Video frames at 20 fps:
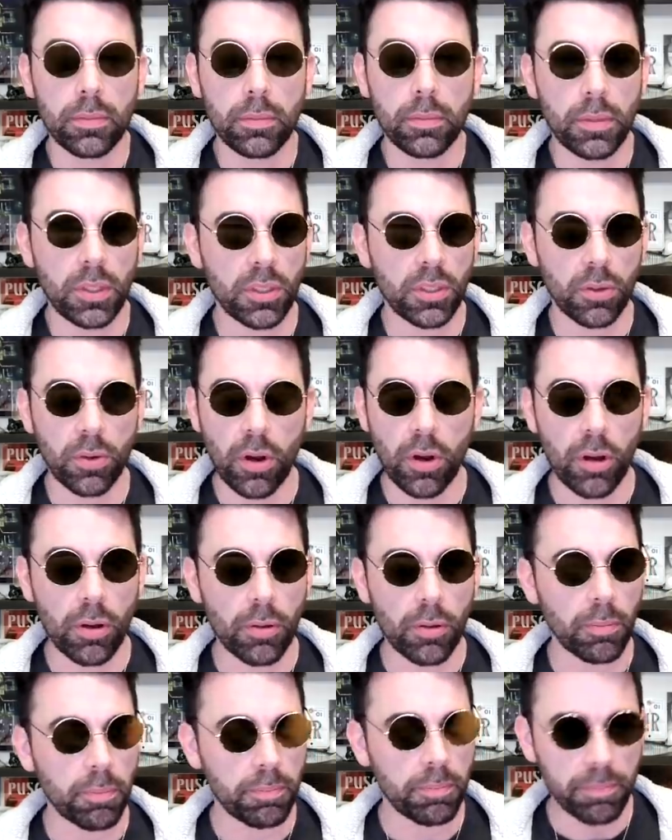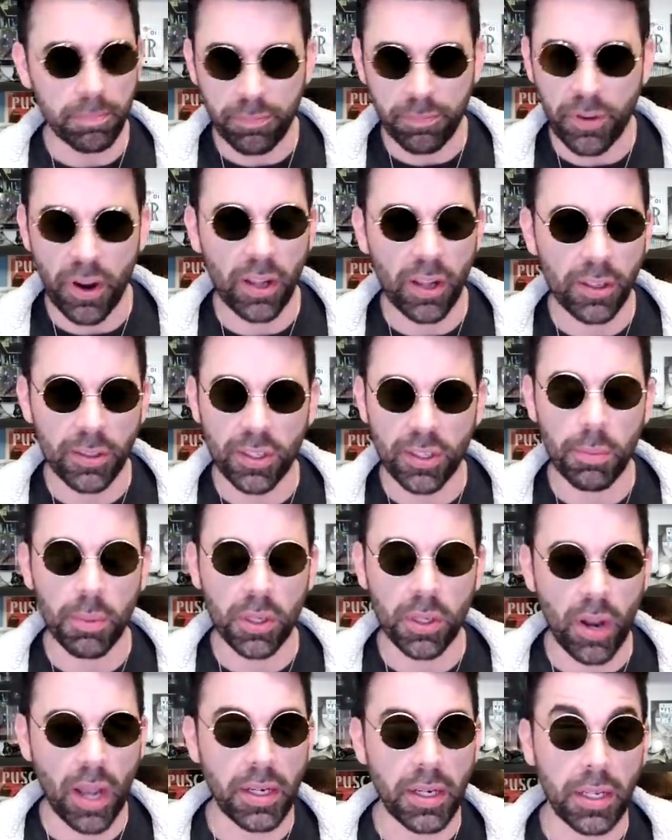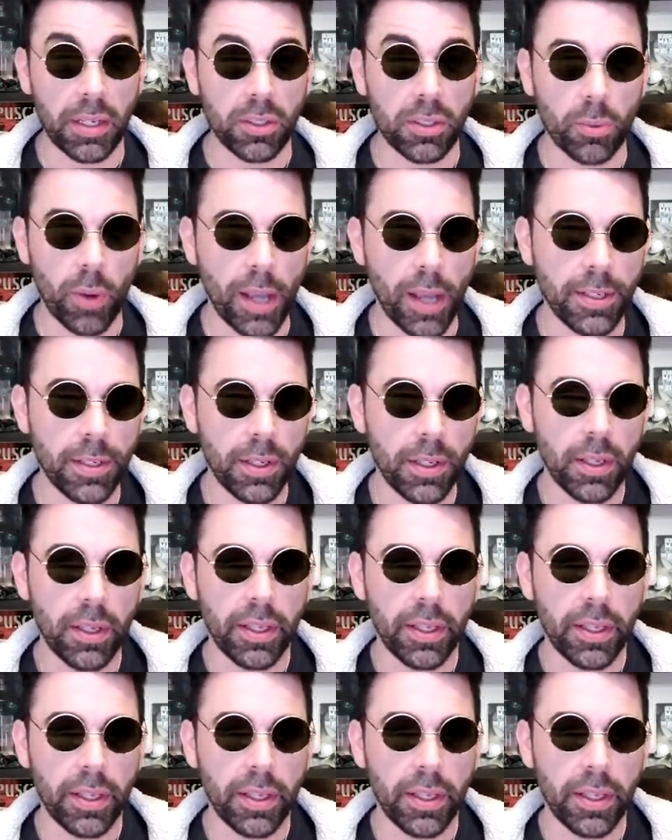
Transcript: These are all fairly similar ideas, right?